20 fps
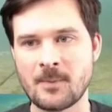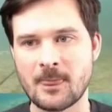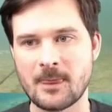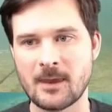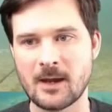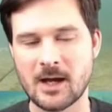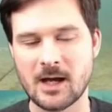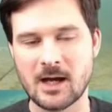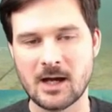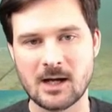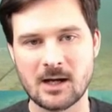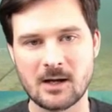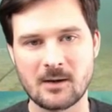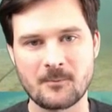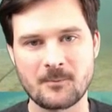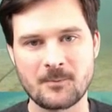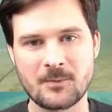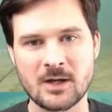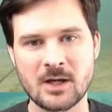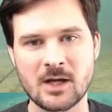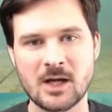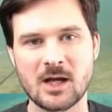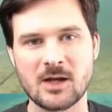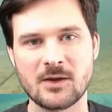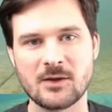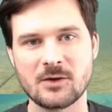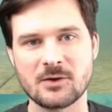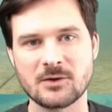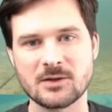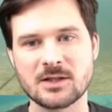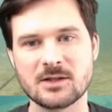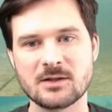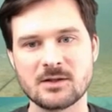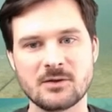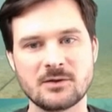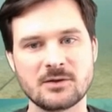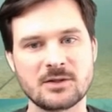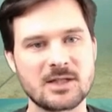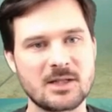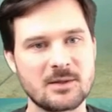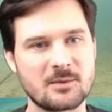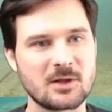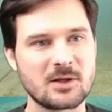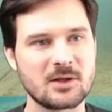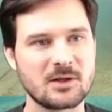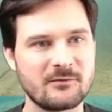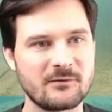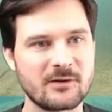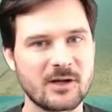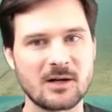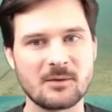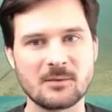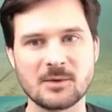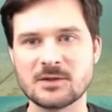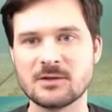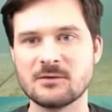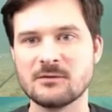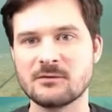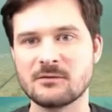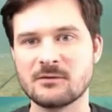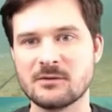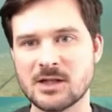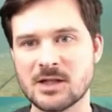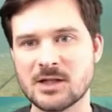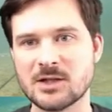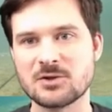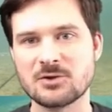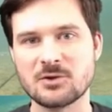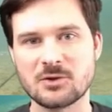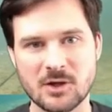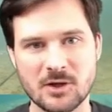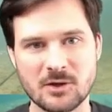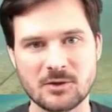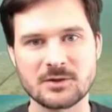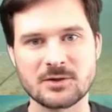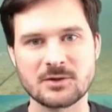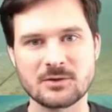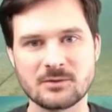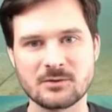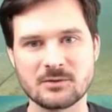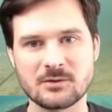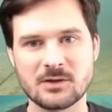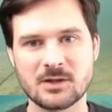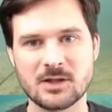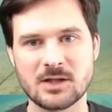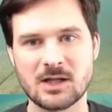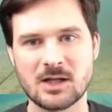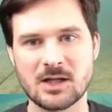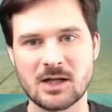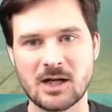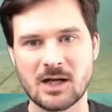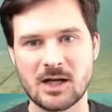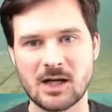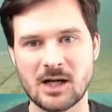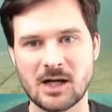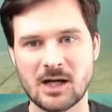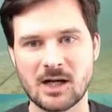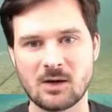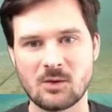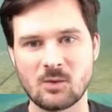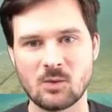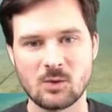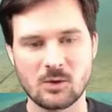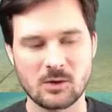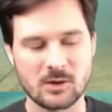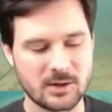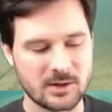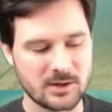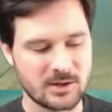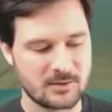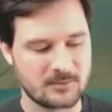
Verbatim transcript: um, those, those typical environments of nearshore coastal uh, waters.